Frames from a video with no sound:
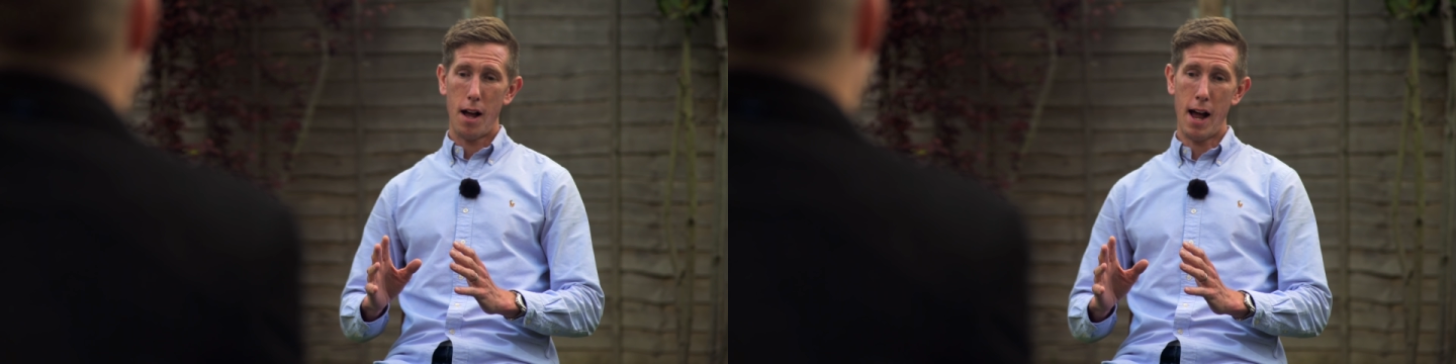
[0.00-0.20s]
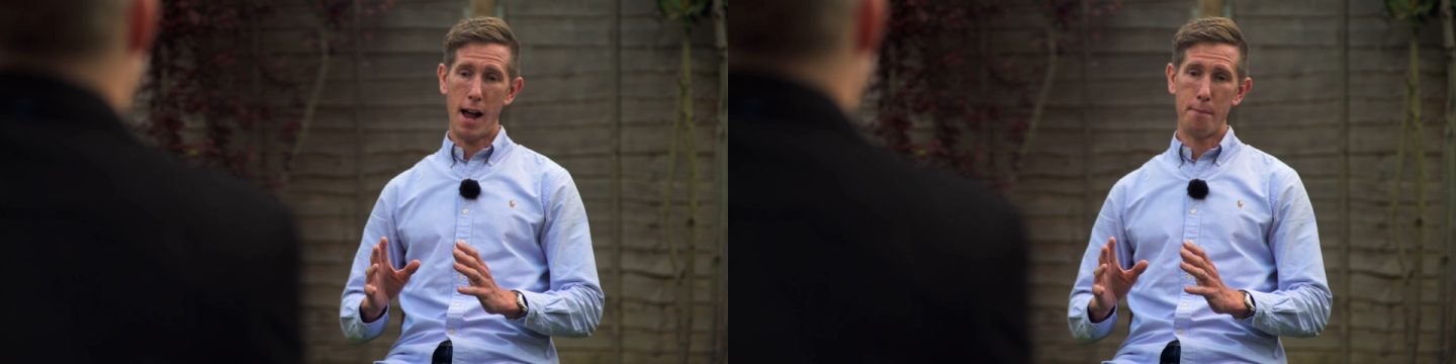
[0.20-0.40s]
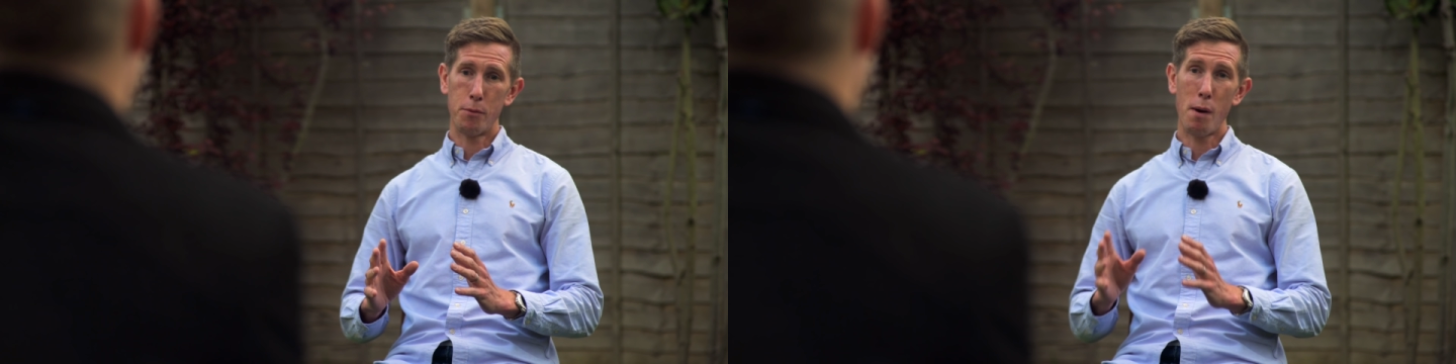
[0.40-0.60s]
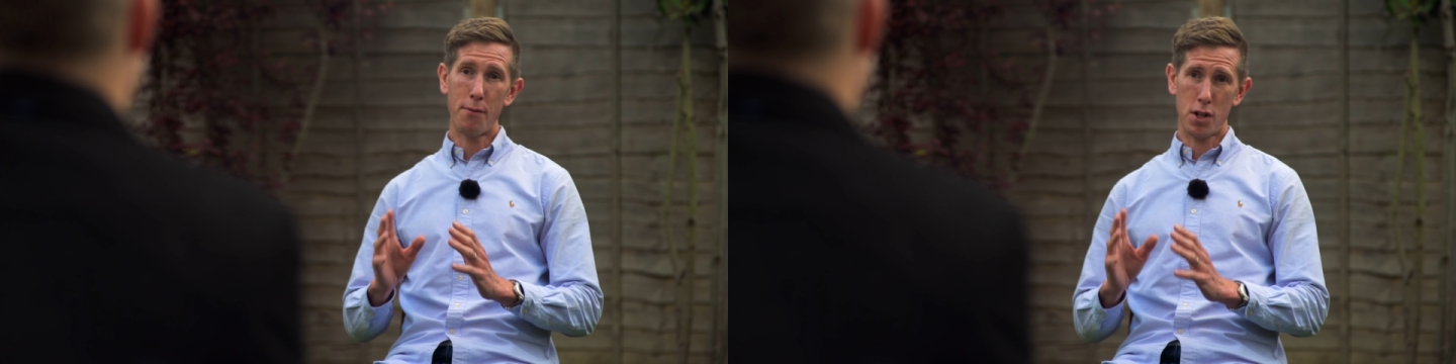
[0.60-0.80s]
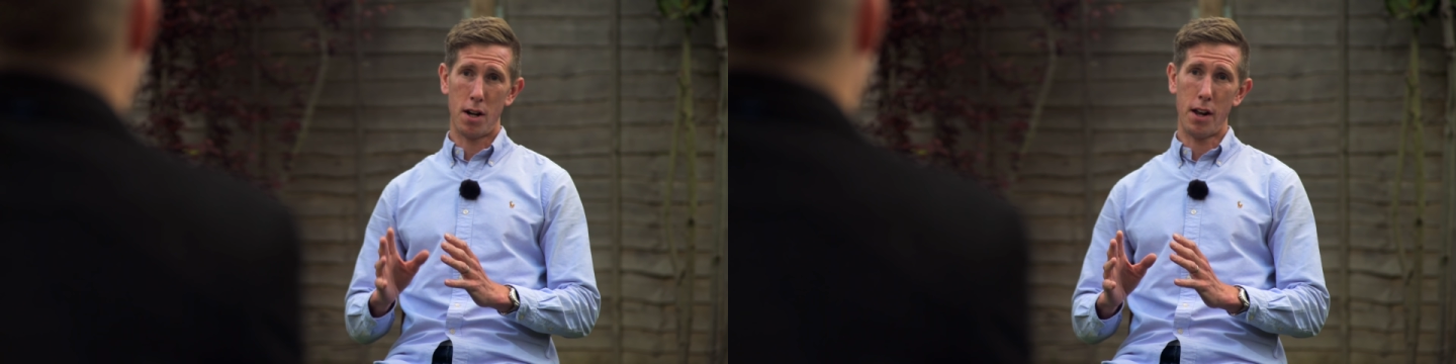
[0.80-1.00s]
um,
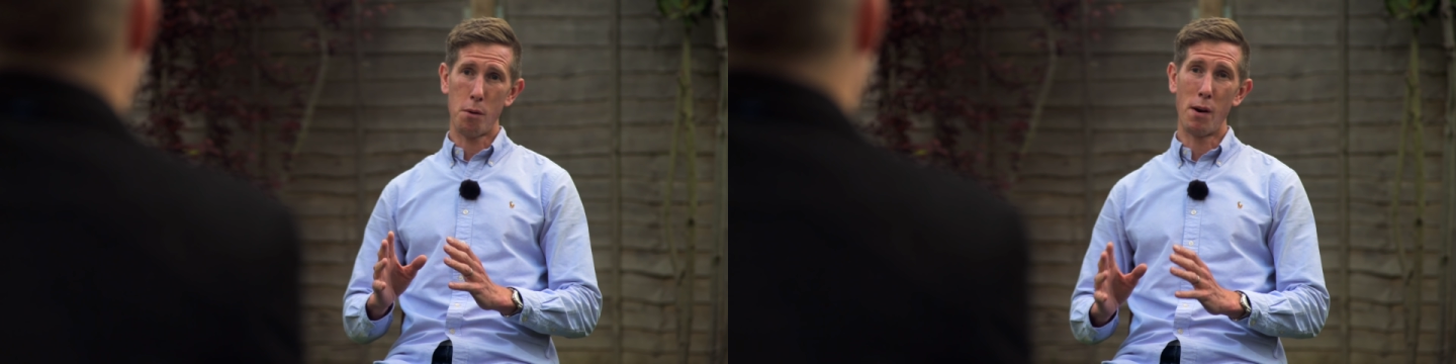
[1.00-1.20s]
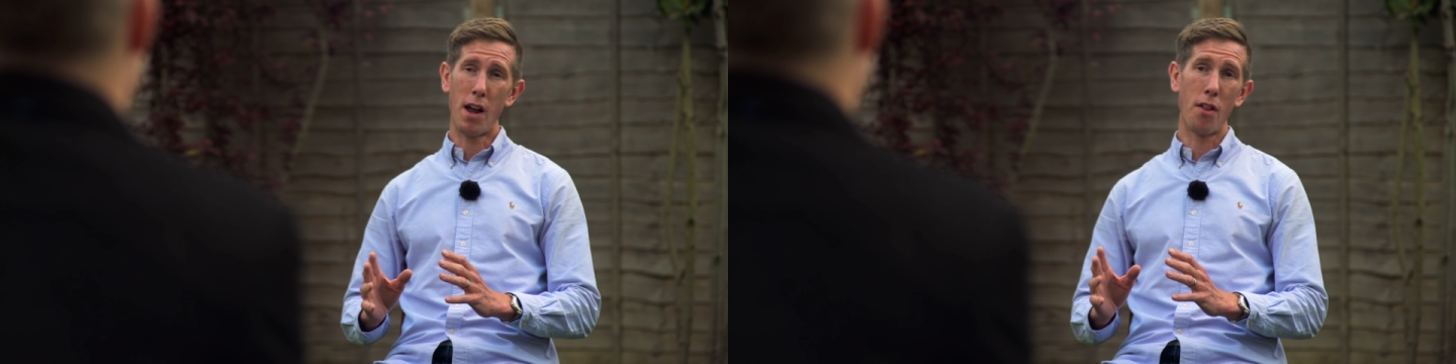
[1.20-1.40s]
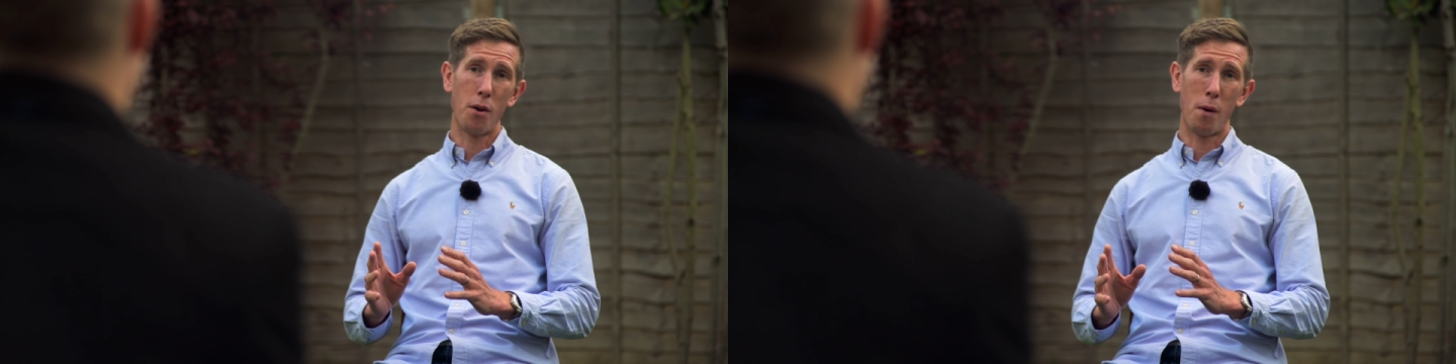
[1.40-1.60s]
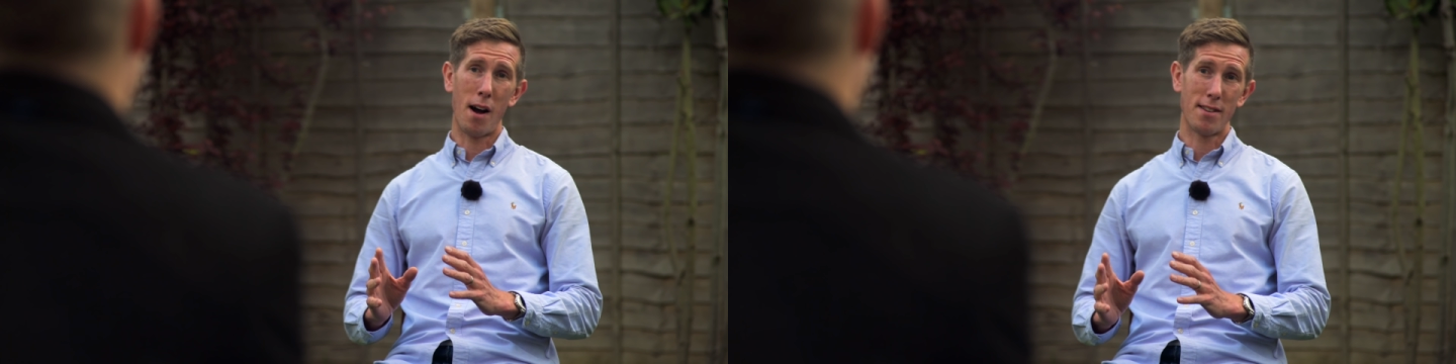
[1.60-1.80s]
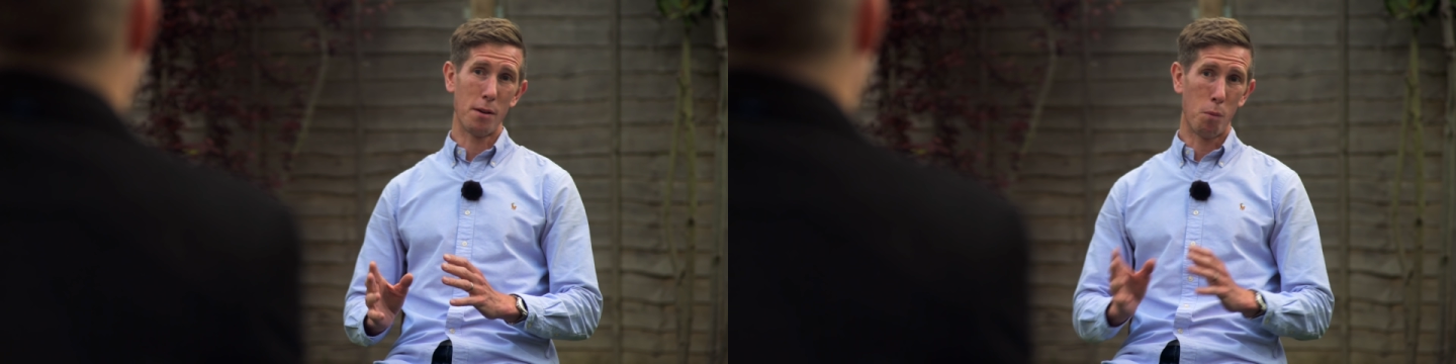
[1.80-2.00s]
with Tado when
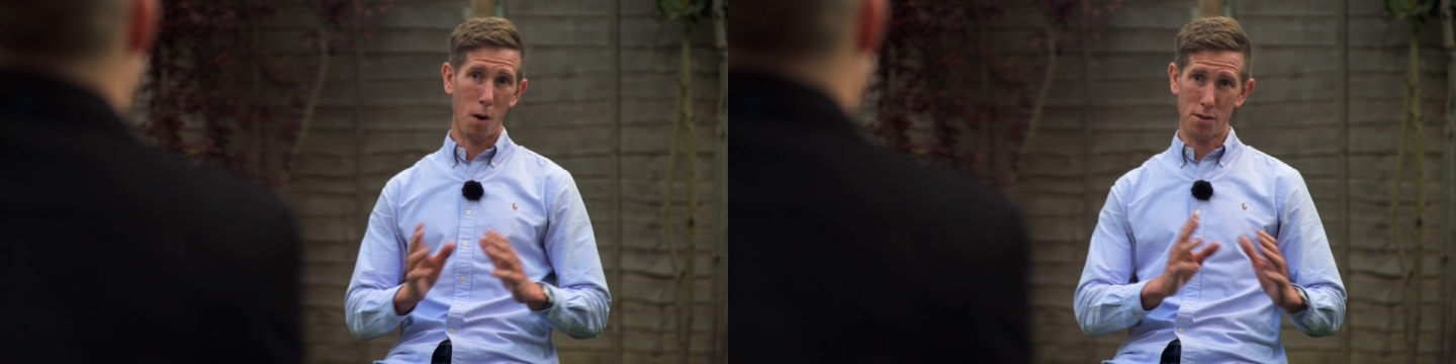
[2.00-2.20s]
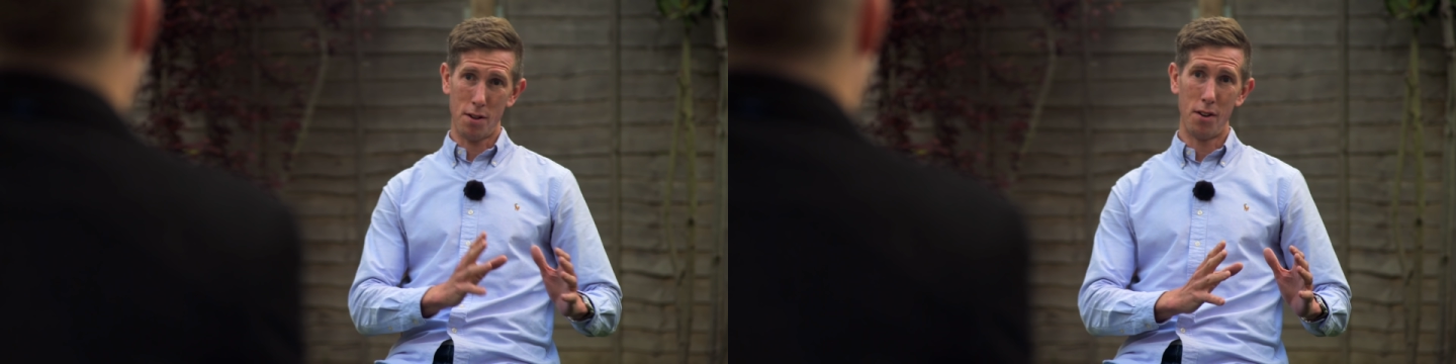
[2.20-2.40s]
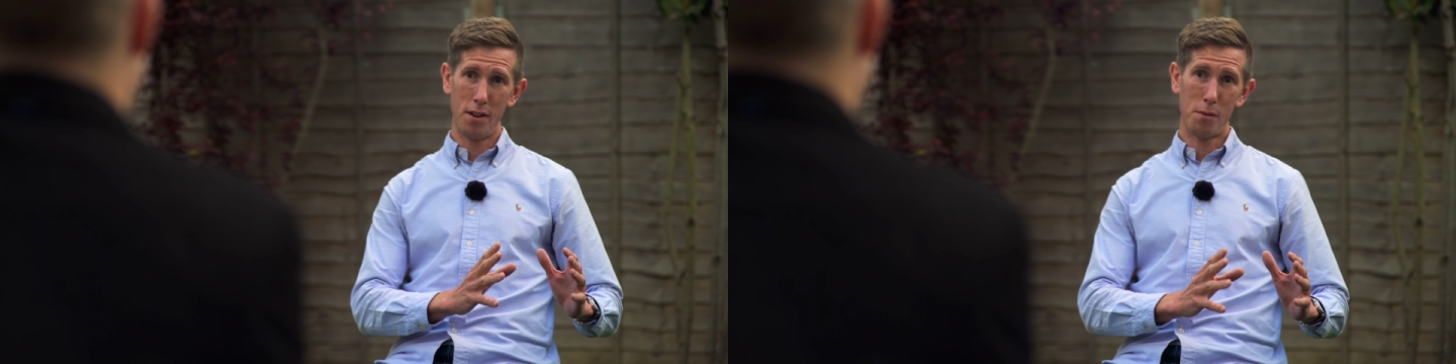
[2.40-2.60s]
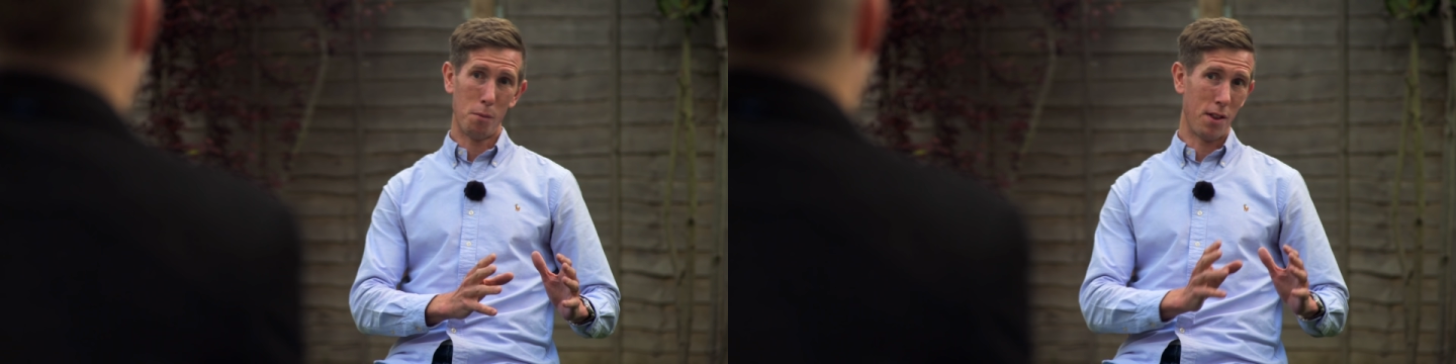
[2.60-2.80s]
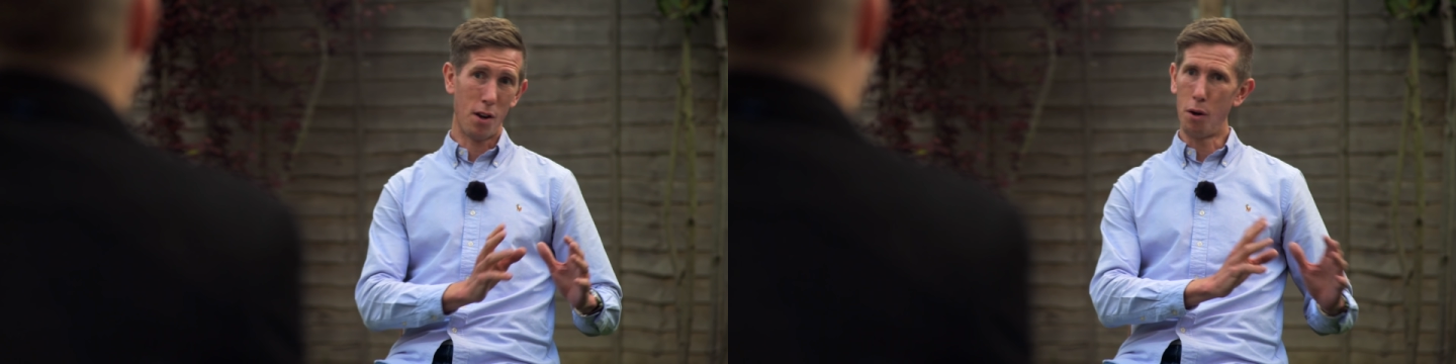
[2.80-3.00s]
otherwise it was on
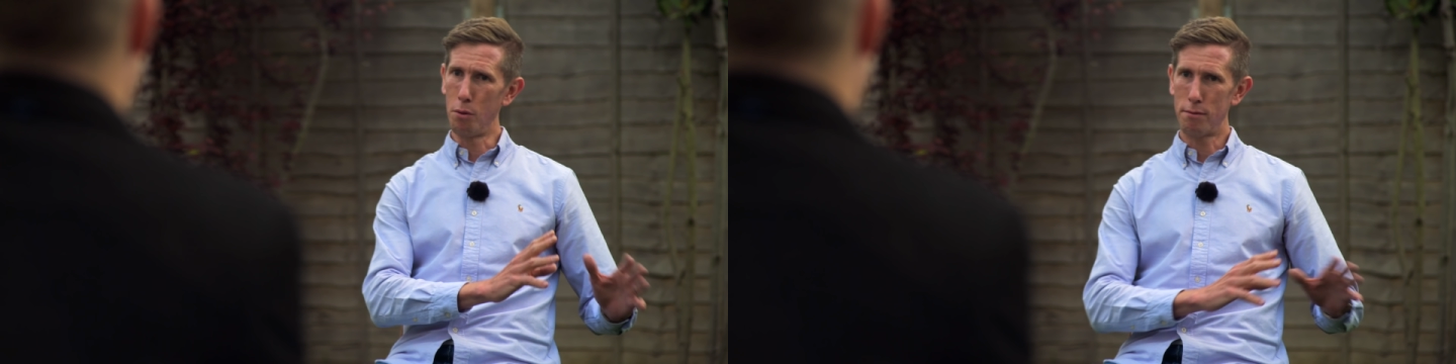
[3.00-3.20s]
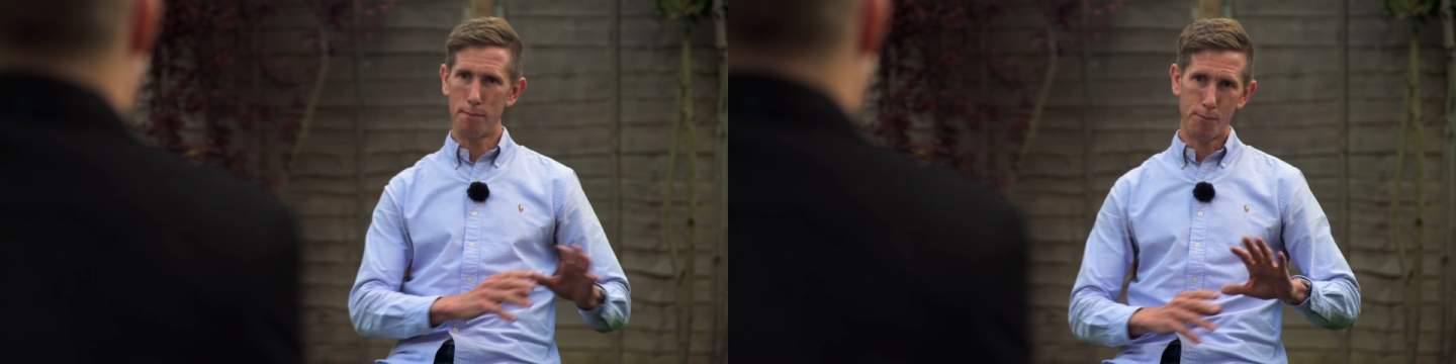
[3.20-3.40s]
with an old